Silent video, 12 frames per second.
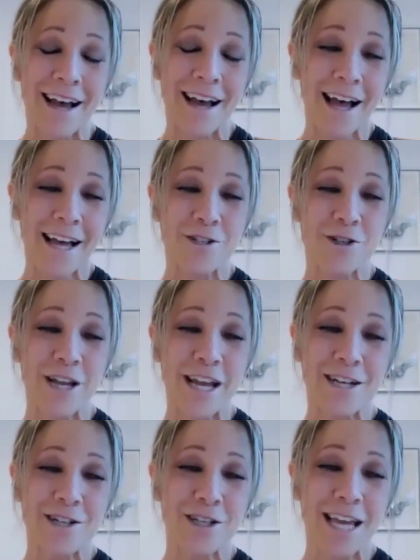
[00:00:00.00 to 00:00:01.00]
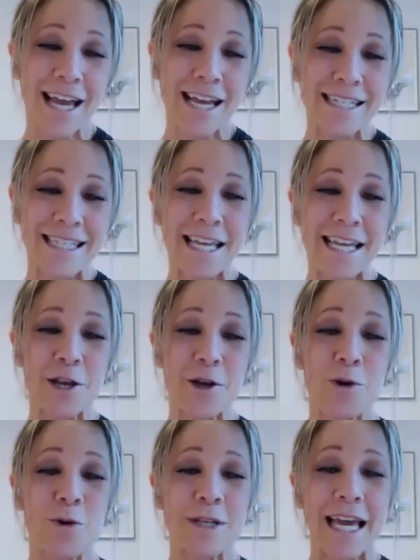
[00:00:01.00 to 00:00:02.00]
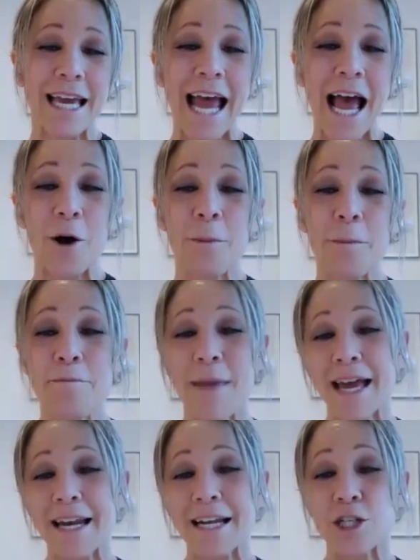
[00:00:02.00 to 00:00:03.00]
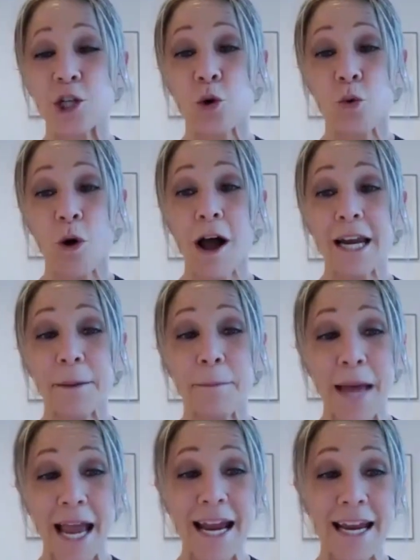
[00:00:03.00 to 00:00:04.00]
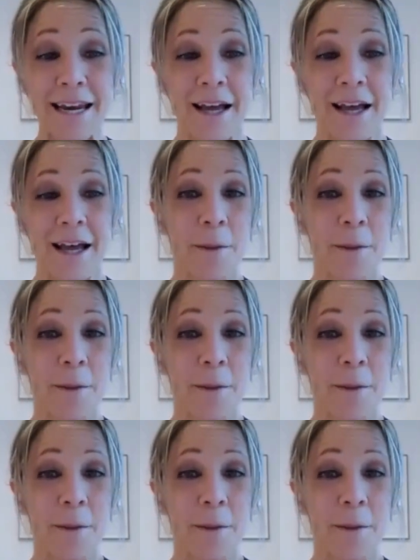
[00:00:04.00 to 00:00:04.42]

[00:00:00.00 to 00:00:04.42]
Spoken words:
GHKCU can help manage chronic pain